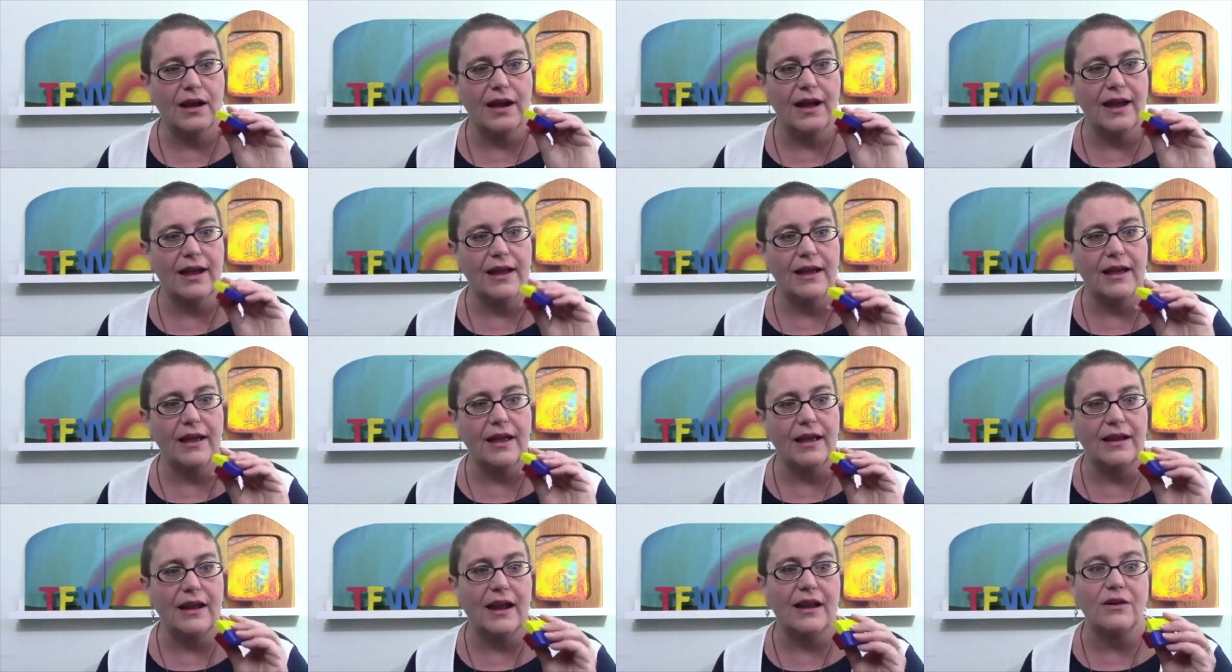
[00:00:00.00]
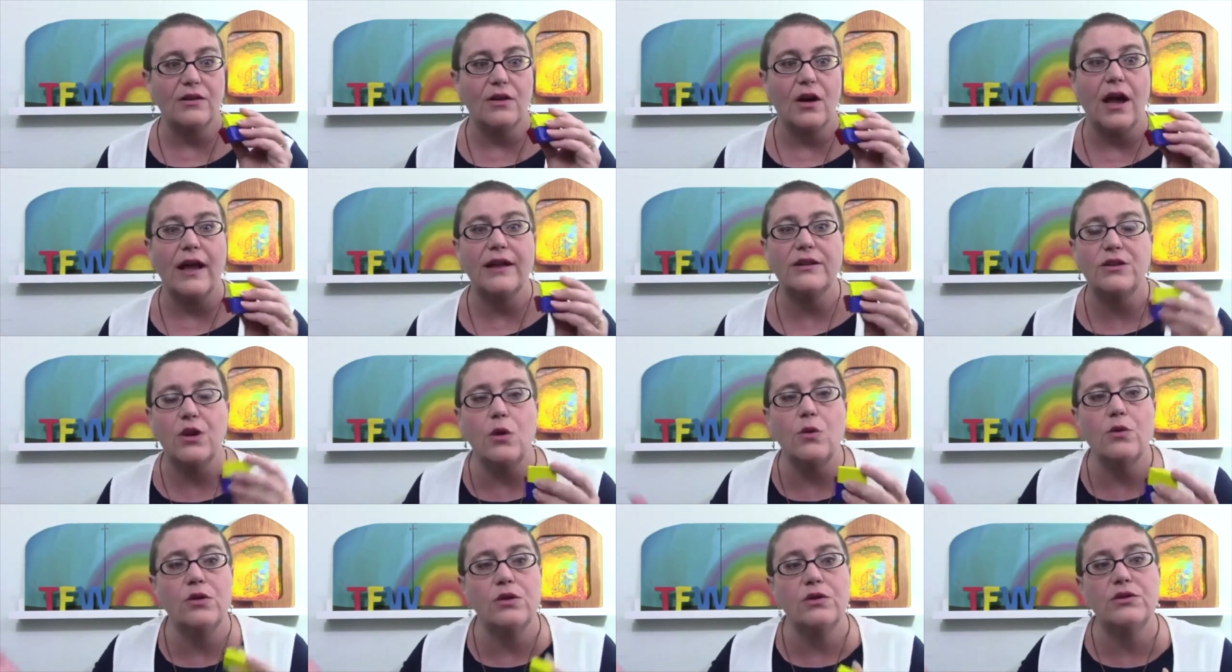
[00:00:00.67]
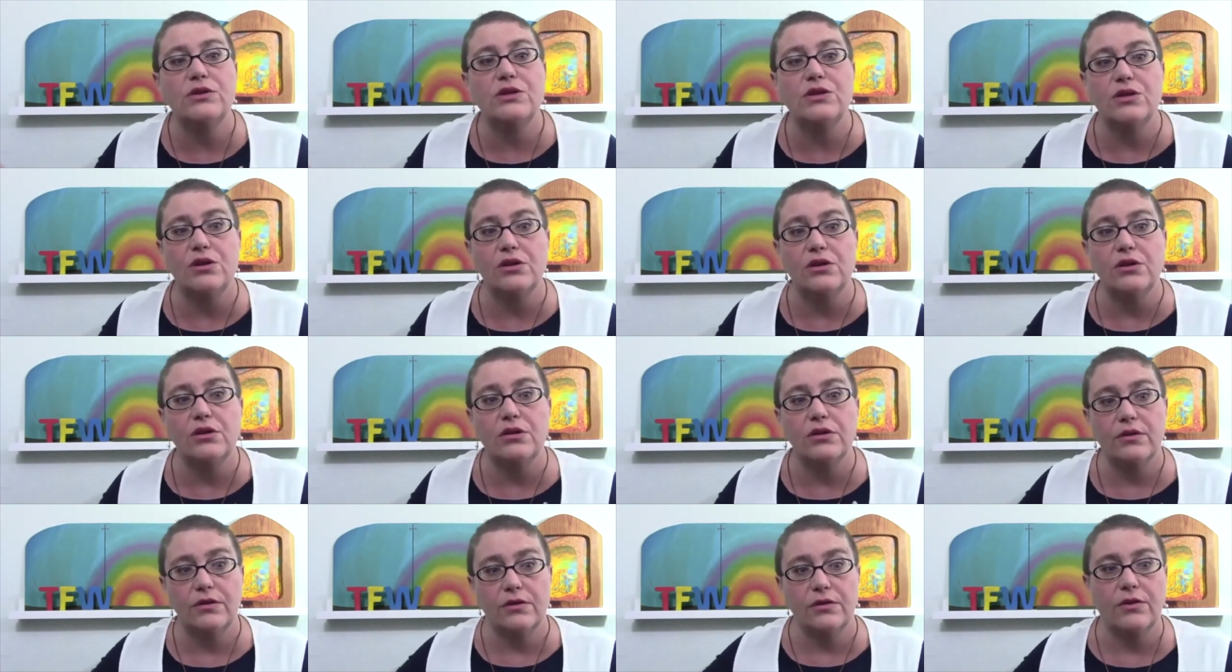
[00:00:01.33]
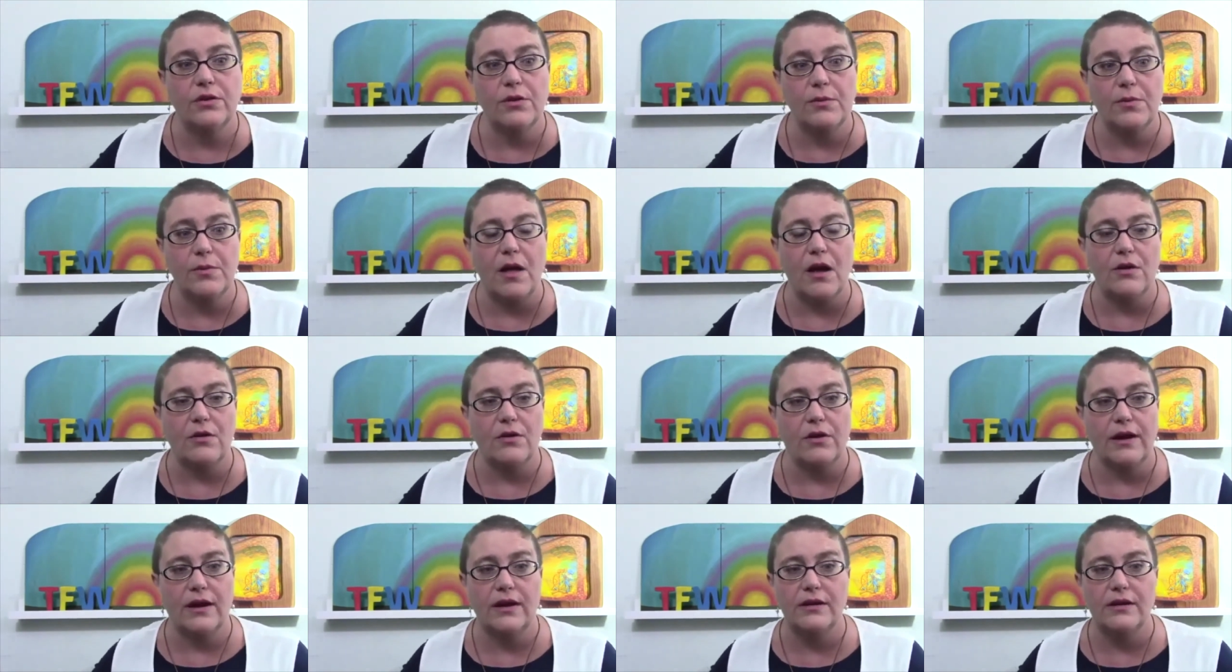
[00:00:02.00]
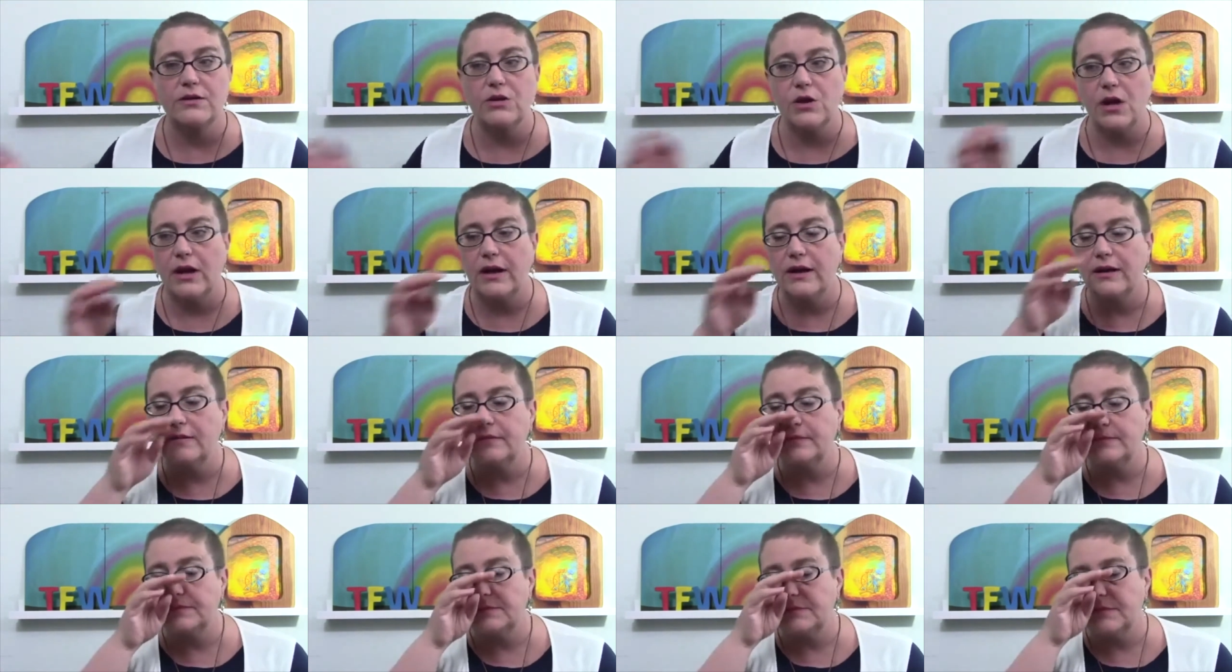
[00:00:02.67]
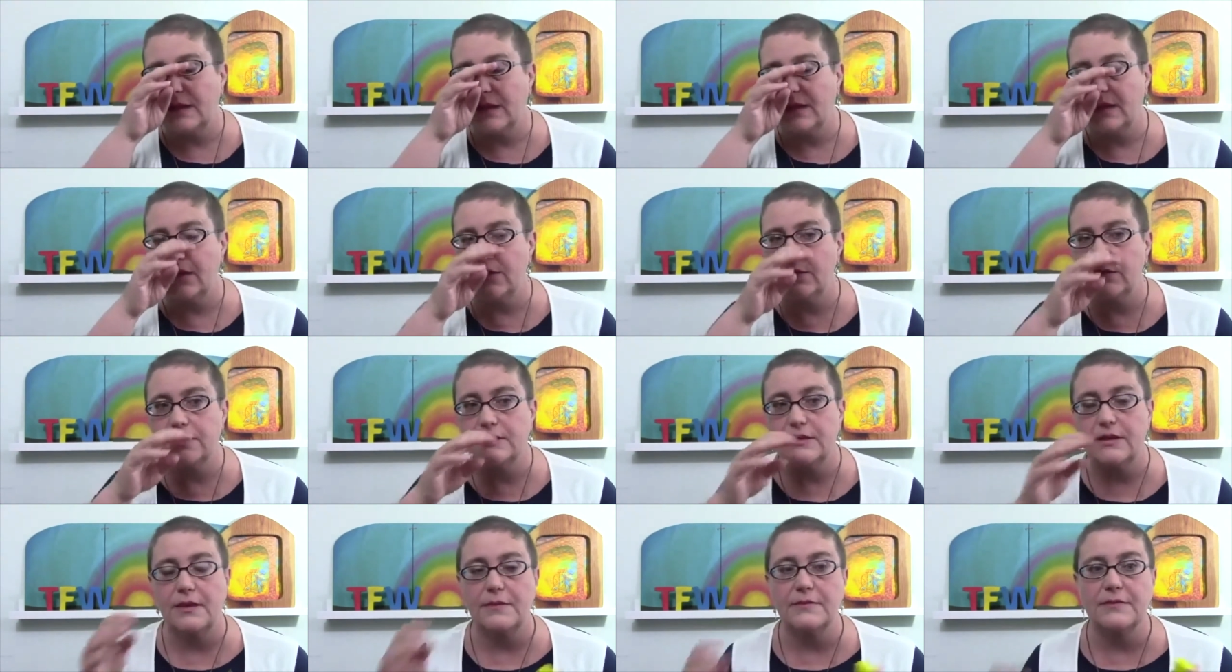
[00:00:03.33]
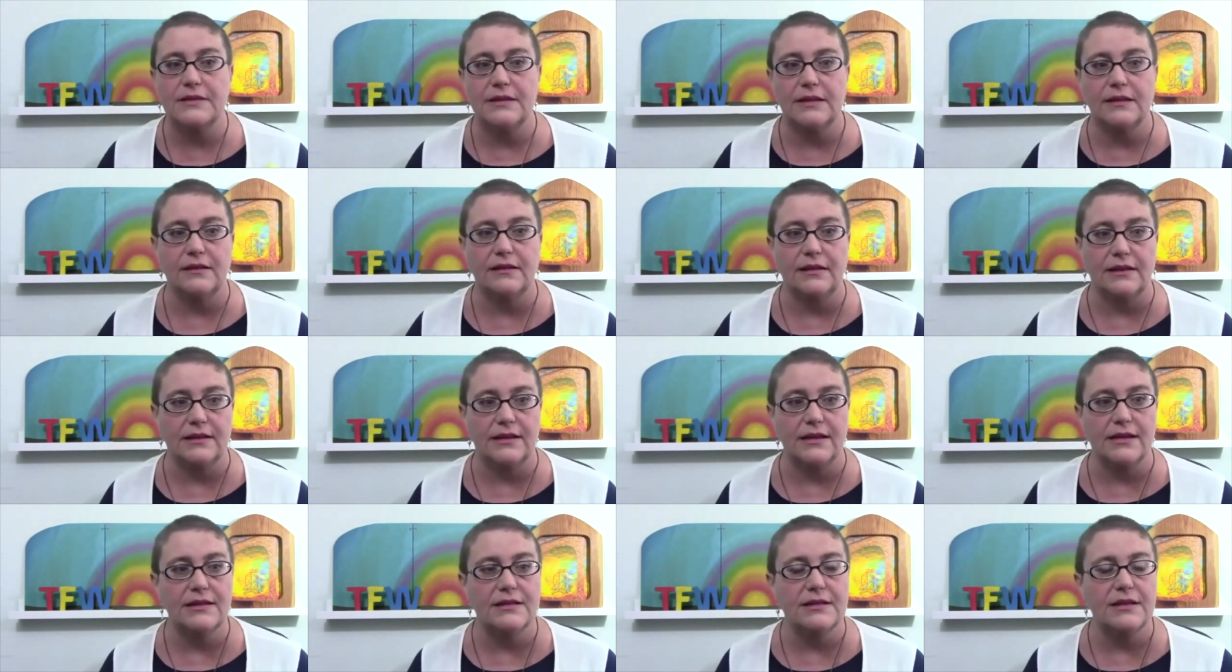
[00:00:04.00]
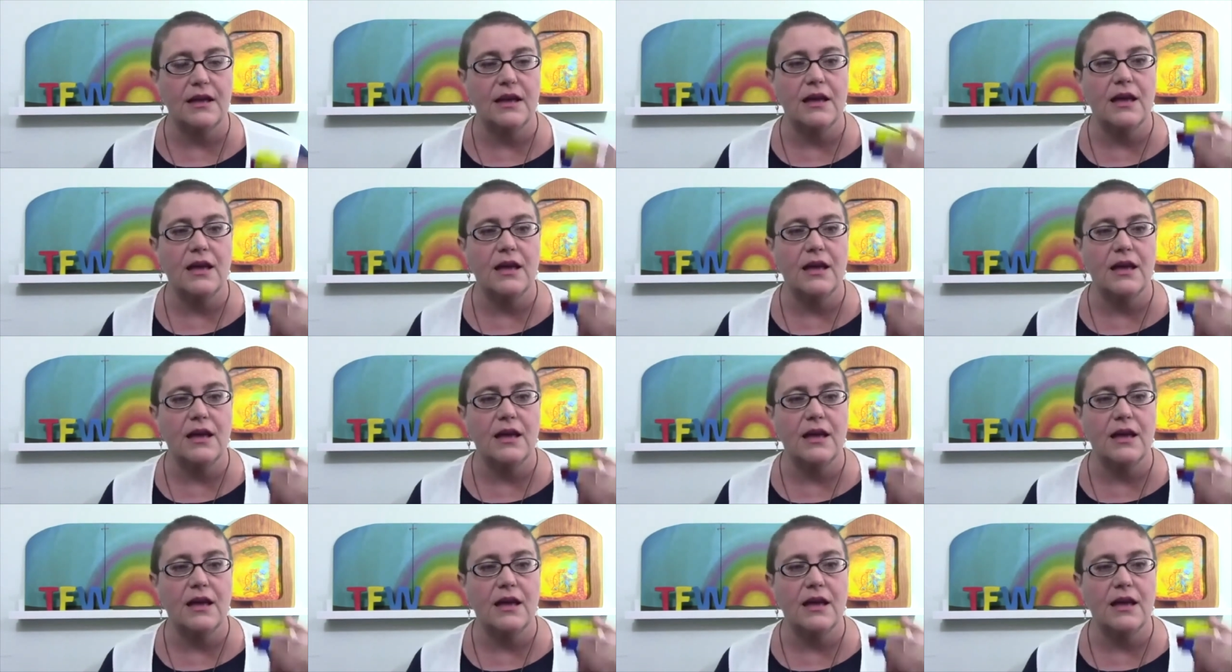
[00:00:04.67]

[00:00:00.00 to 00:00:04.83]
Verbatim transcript: I and I, I don't use their their block crayon drawing. I use um, Sieglinde's.